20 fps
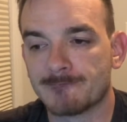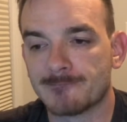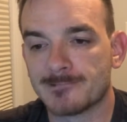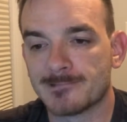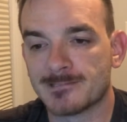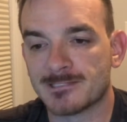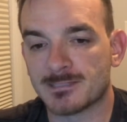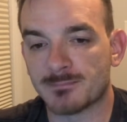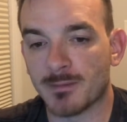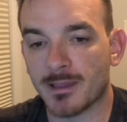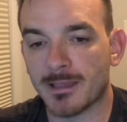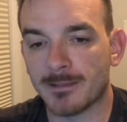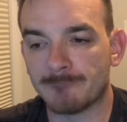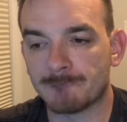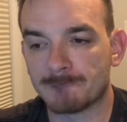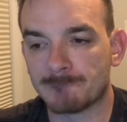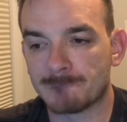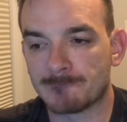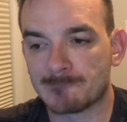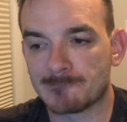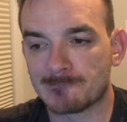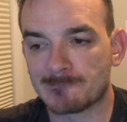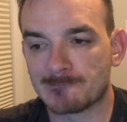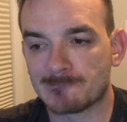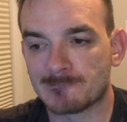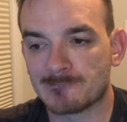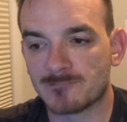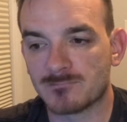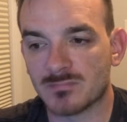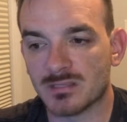spent.
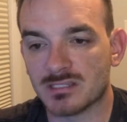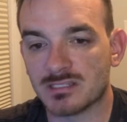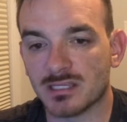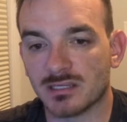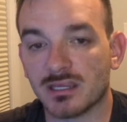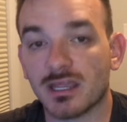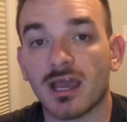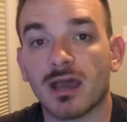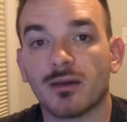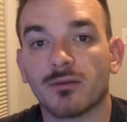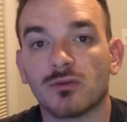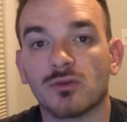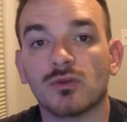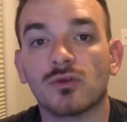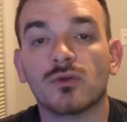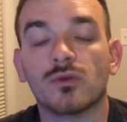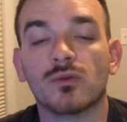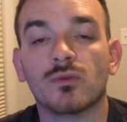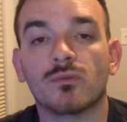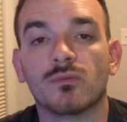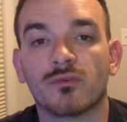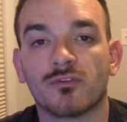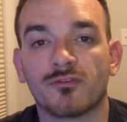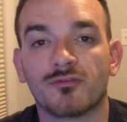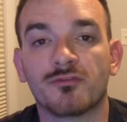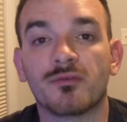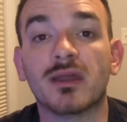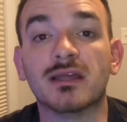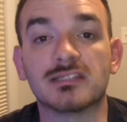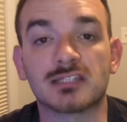They said, yeah,
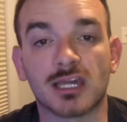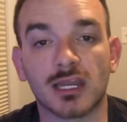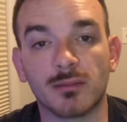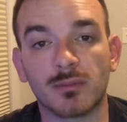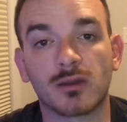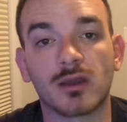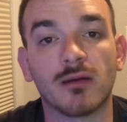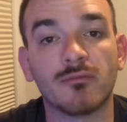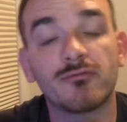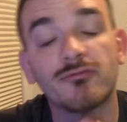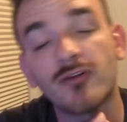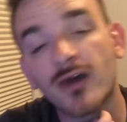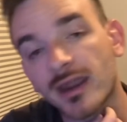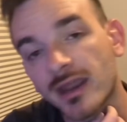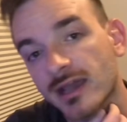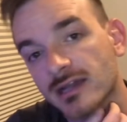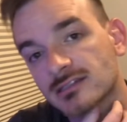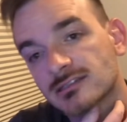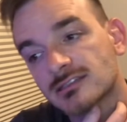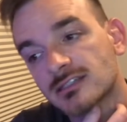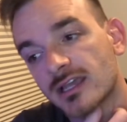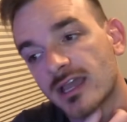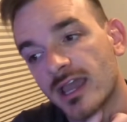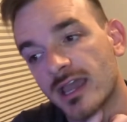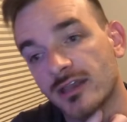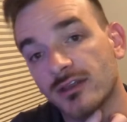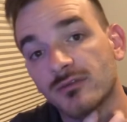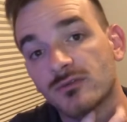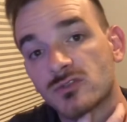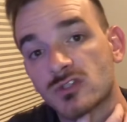it's going to come FedEx,
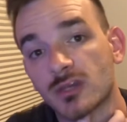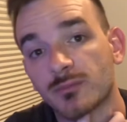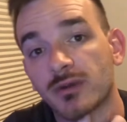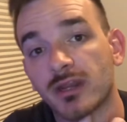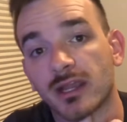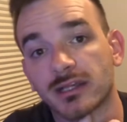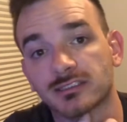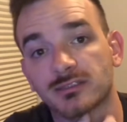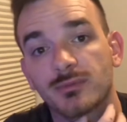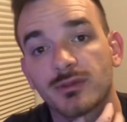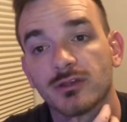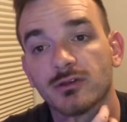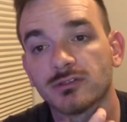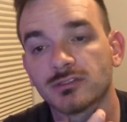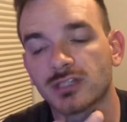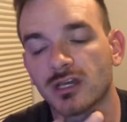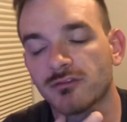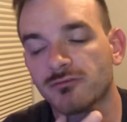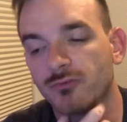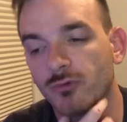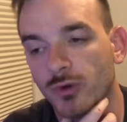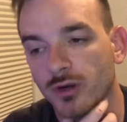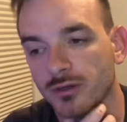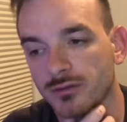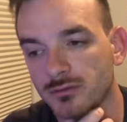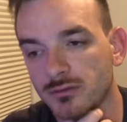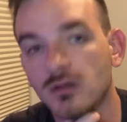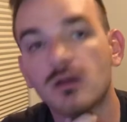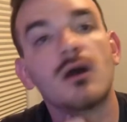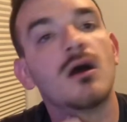and somebody has to be there to sign for it.
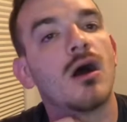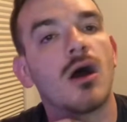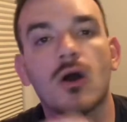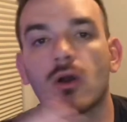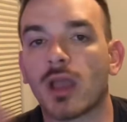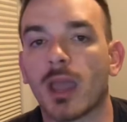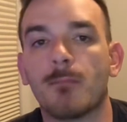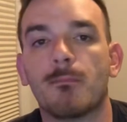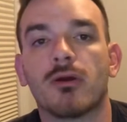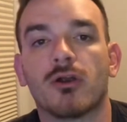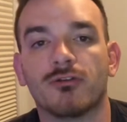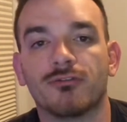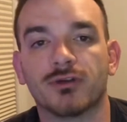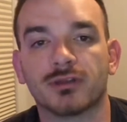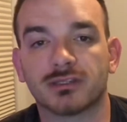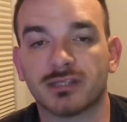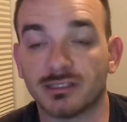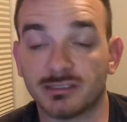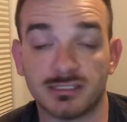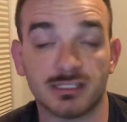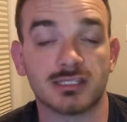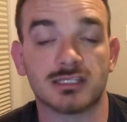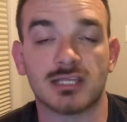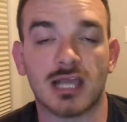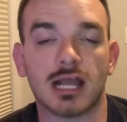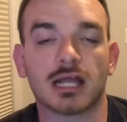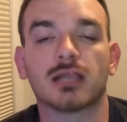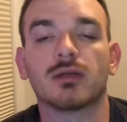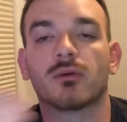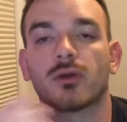Okay, perfect. That's
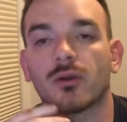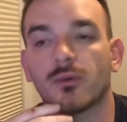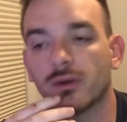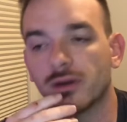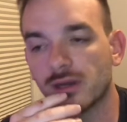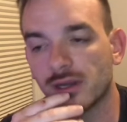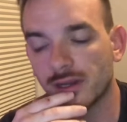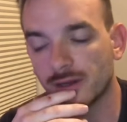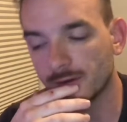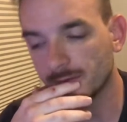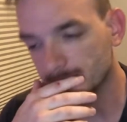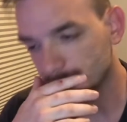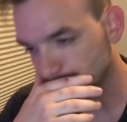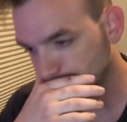exactly what I wanted to hear.